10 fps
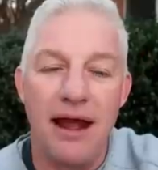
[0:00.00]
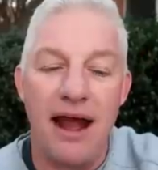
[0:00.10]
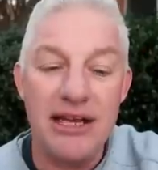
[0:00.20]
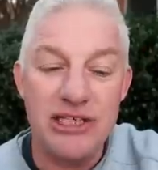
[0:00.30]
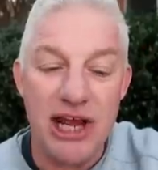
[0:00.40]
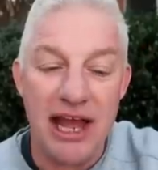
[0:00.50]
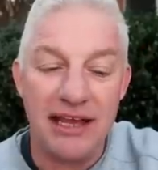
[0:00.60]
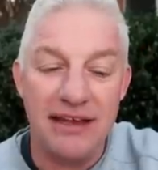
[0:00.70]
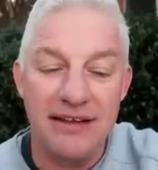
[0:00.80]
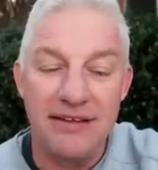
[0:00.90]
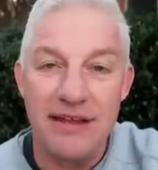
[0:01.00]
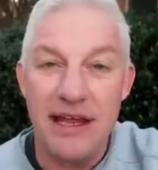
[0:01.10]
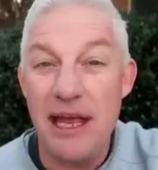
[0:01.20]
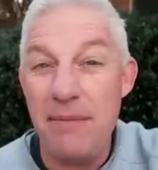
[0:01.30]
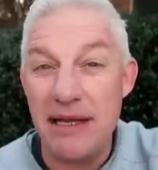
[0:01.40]
I check,
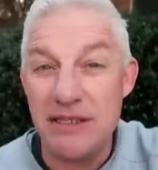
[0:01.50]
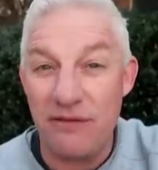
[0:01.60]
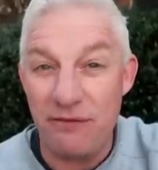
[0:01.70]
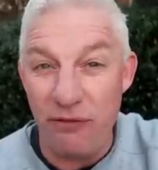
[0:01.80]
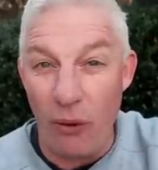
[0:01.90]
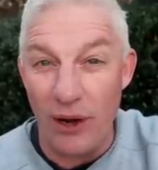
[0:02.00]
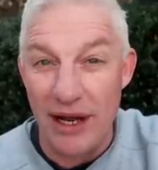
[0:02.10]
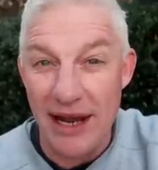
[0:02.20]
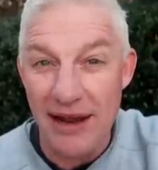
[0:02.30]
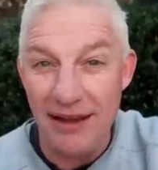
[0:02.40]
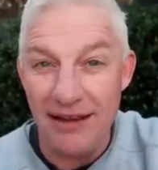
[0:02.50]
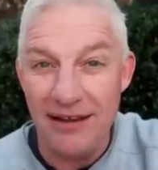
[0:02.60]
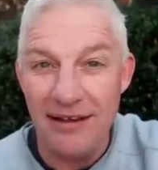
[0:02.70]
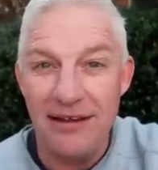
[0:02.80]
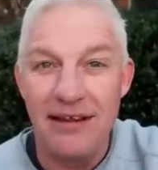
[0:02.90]
he makes it 40.
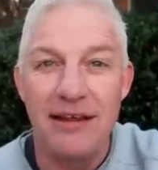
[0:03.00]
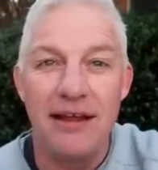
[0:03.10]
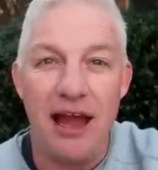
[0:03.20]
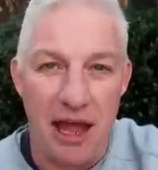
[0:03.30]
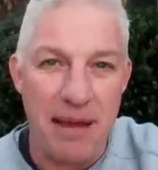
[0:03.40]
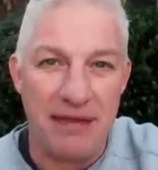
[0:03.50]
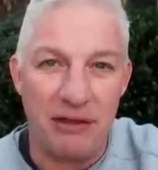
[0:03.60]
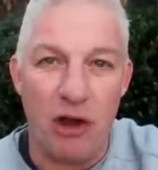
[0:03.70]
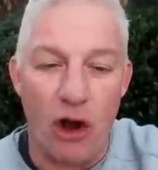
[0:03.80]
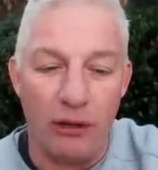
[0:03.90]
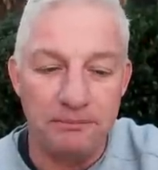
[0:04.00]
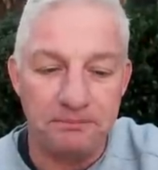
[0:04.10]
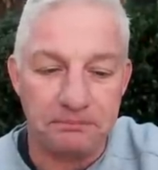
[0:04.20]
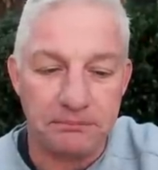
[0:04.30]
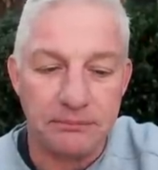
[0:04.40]
I make the call.
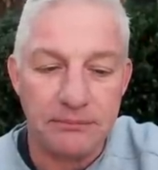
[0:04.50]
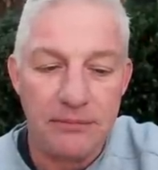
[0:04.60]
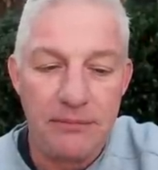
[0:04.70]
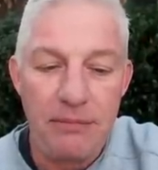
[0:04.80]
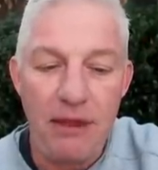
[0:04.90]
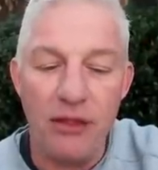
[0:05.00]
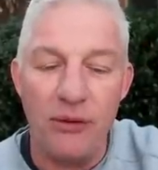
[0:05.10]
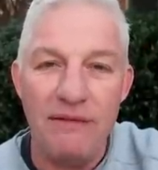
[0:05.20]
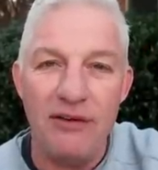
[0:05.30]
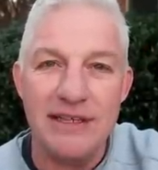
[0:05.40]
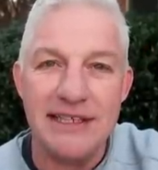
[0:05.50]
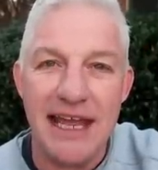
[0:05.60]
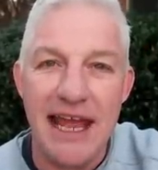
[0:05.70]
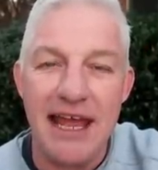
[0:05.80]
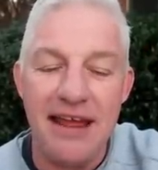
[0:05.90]
The river is a
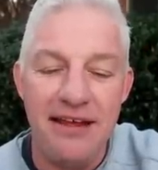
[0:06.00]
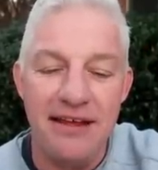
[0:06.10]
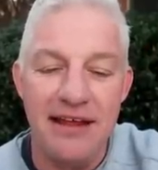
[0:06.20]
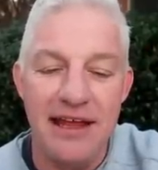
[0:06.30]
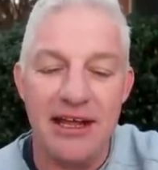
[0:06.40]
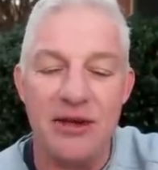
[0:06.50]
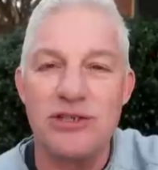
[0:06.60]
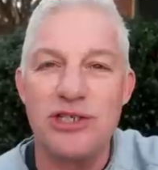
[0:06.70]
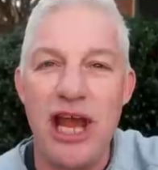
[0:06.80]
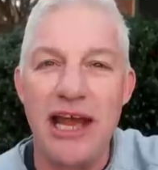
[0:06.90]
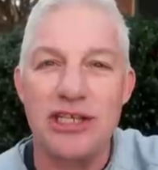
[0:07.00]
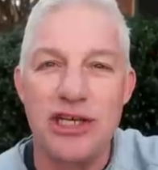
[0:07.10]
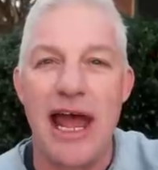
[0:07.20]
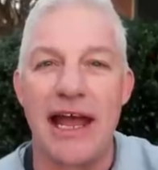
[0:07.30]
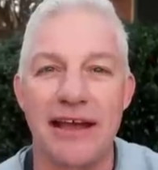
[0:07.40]
king. It goes check,
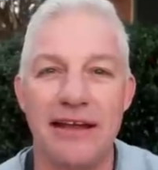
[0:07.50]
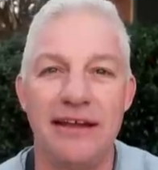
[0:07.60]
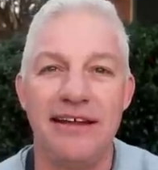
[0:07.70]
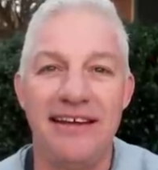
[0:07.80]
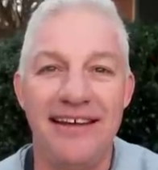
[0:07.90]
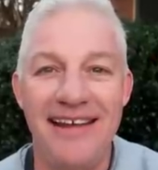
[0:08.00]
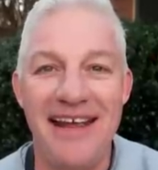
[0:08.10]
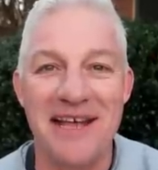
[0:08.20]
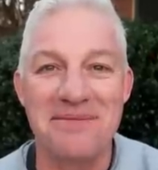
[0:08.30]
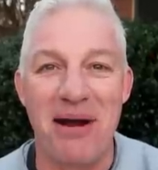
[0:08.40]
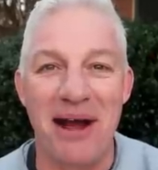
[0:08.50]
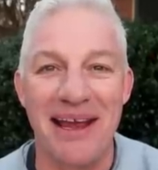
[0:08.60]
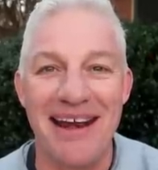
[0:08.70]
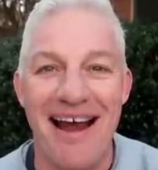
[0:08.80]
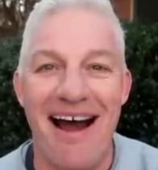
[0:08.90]
check. He has
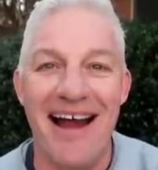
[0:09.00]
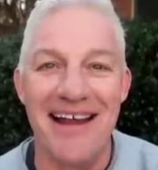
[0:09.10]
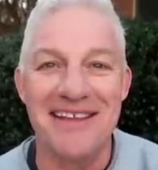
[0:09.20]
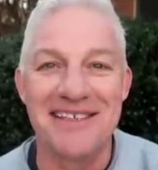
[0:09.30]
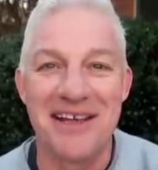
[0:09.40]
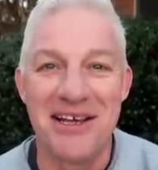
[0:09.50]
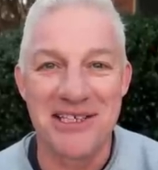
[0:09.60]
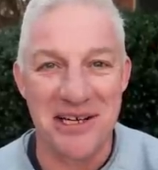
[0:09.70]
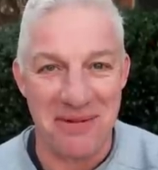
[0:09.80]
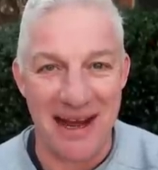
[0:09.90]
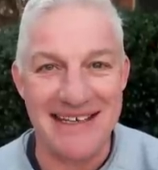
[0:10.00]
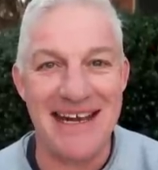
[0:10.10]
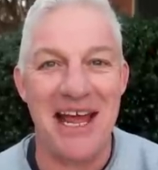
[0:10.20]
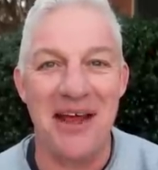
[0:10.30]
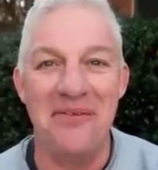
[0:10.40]
pocket nines, so my
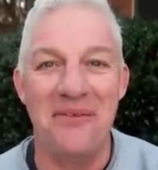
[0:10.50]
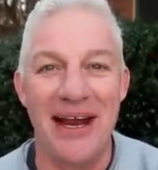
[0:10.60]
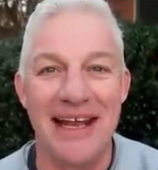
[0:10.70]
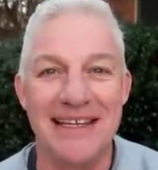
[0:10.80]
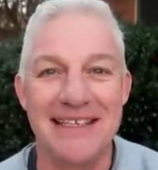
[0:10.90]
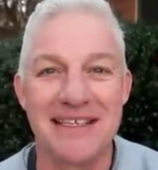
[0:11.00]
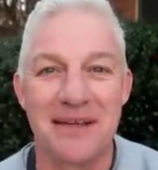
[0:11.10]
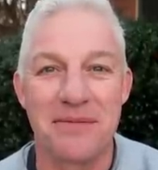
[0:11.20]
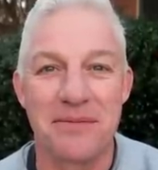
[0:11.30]
10 wins.